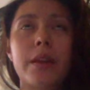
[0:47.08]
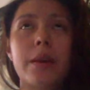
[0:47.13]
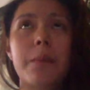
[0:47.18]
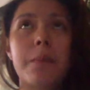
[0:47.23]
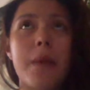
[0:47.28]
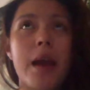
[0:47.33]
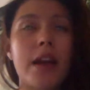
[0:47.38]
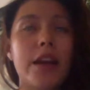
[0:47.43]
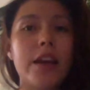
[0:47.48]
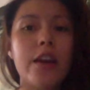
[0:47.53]

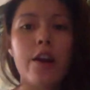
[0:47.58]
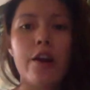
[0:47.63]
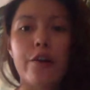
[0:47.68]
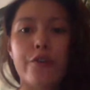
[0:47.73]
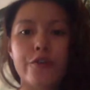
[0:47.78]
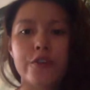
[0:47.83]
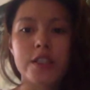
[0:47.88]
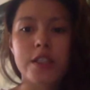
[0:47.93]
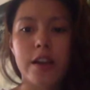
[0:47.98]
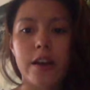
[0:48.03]
many
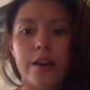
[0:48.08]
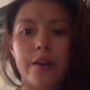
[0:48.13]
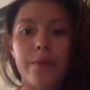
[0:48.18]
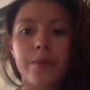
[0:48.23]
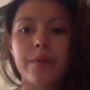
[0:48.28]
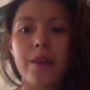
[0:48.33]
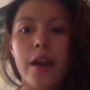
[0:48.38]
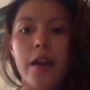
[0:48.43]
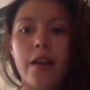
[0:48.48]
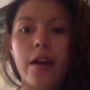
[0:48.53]
of the
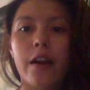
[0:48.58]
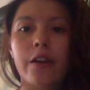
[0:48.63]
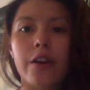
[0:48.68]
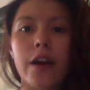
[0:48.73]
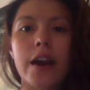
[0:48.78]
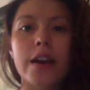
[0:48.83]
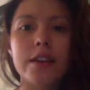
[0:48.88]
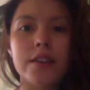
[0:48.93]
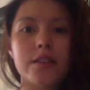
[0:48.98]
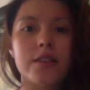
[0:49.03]

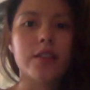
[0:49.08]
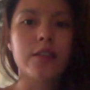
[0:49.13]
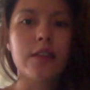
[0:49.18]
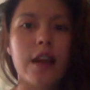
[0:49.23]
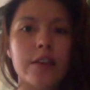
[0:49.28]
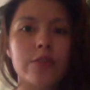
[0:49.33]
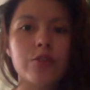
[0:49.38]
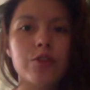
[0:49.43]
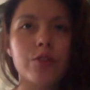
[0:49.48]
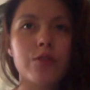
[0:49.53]
ARI
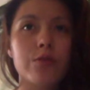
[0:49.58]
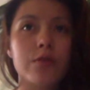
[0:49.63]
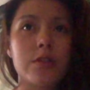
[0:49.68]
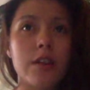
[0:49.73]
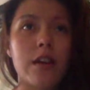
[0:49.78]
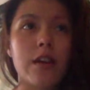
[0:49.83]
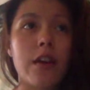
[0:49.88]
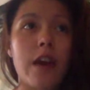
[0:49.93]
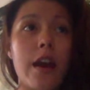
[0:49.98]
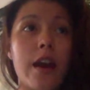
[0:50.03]
intellectuals
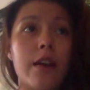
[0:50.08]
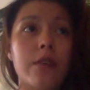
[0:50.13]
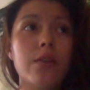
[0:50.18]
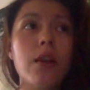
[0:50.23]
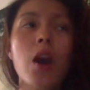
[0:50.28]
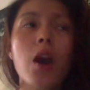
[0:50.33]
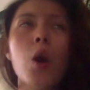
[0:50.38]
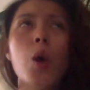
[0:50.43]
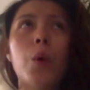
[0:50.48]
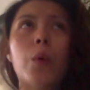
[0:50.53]
here, and
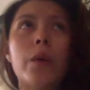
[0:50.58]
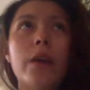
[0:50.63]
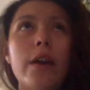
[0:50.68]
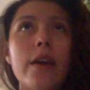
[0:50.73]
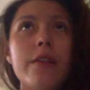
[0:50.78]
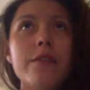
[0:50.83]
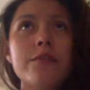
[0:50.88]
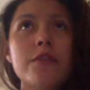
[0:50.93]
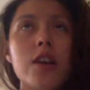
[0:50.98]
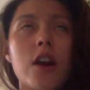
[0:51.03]
we
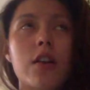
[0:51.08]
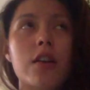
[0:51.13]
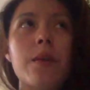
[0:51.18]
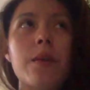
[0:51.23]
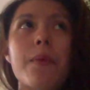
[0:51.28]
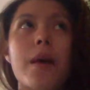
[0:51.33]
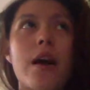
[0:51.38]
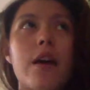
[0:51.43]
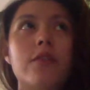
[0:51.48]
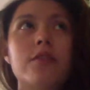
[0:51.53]
have talked
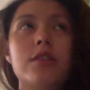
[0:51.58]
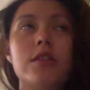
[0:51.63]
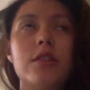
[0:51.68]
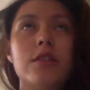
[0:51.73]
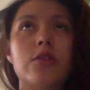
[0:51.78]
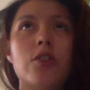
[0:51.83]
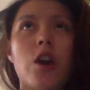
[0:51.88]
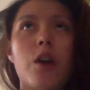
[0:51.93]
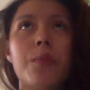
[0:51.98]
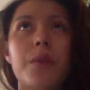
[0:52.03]
about
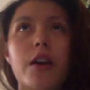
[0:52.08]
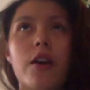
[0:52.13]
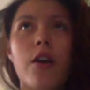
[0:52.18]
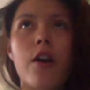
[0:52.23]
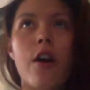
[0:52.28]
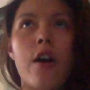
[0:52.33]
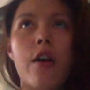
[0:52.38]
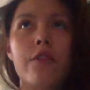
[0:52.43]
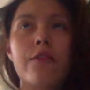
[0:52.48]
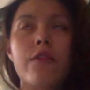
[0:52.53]
the topic
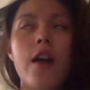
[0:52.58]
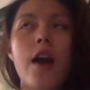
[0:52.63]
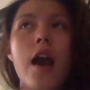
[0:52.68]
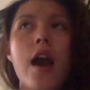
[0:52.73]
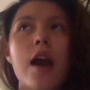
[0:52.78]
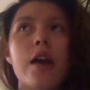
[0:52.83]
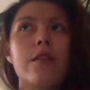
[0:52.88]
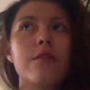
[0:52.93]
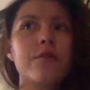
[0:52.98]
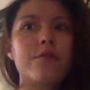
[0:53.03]
of
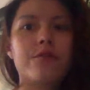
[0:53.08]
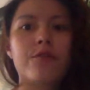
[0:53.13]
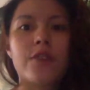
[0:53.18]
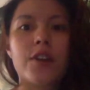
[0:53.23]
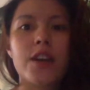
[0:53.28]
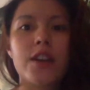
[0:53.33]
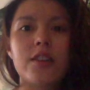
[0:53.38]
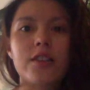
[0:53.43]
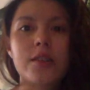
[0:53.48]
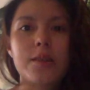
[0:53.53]

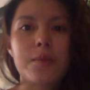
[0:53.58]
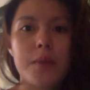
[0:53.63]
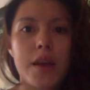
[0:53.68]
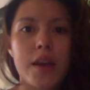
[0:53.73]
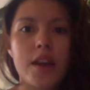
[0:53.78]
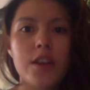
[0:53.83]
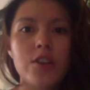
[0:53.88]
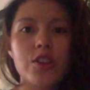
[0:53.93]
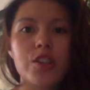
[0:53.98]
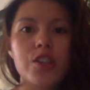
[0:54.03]
free
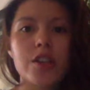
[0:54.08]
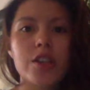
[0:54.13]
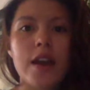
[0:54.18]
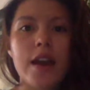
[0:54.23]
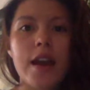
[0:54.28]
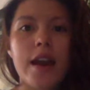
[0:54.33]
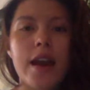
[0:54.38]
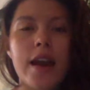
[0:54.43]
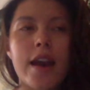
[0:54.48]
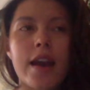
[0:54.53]
speech,
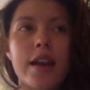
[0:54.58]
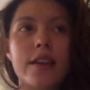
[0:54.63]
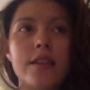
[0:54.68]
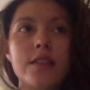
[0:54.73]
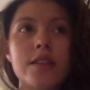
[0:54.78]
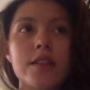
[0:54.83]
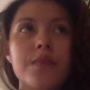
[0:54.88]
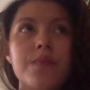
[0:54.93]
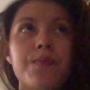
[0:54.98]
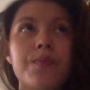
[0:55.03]

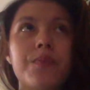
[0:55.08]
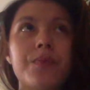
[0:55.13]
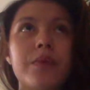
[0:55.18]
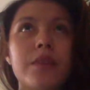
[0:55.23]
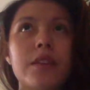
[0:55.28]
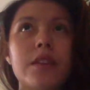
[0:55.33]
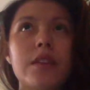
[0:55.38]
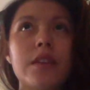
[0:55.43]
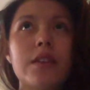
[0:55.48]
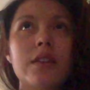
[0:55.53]
and
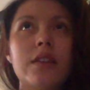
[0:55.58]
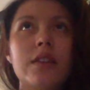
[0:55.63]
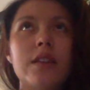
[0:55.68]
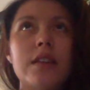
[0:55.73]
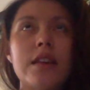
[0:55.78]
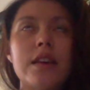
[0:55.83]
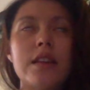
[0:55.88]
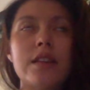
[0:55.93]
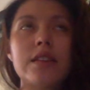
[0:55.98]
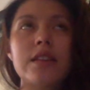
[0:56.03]

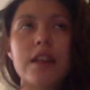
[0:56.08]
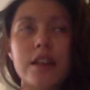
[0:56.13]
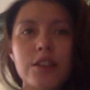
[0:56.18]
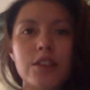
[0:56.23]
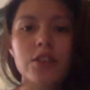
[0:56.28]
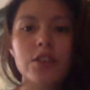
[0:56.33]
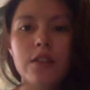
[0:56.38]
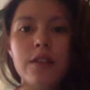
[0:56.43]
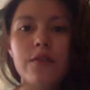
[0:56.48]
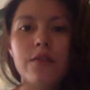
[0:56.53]
it's
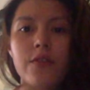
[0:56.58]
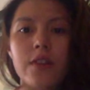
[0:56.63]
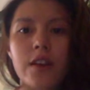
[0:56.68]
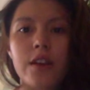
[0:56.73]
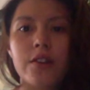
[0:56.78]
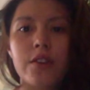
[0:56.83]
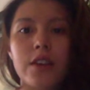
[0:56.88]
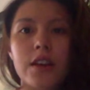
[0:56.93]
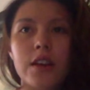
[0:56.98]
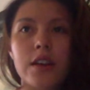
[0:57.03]
actually
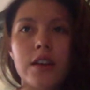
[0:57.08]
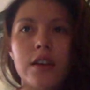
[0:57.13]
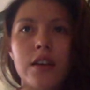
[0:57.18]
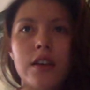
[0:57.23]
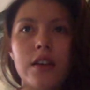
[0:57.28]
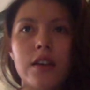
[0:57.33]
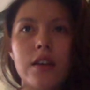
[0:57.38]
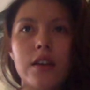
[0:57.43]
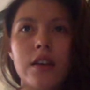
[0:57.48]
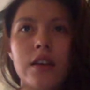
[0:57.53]
very
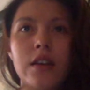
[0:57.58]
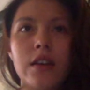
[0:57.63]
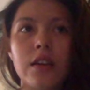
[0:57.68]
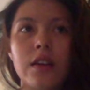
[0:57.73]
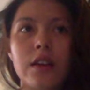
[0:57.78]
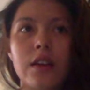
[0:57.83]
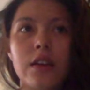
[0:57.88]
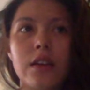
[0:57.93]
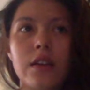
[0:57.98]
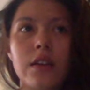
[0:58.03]

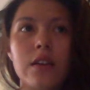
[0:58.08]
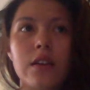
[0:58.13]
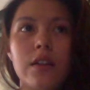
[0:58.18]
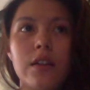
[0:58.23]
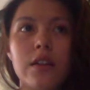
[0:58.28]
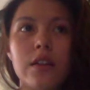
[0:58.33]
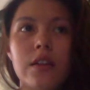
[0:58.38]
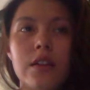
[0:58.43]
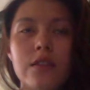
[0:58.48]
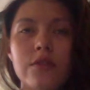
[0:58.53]

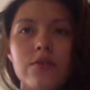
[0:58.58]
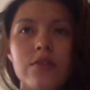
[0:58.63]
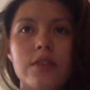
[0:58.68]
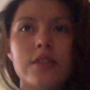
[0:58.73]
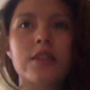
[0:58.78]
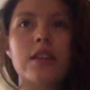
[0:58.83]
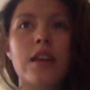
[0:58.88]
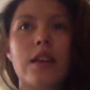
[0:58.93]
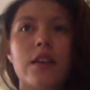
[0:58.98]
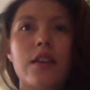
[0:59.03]

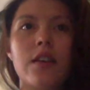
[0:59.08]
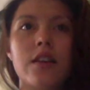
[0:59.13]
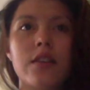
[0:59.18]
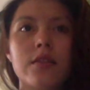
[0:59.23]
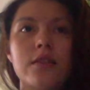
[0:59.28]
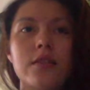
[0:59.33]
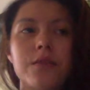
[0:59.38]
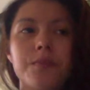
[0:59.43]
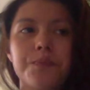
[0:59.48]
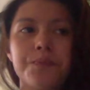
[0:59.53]
interesting
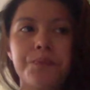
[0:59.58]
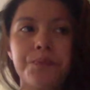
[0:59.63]
because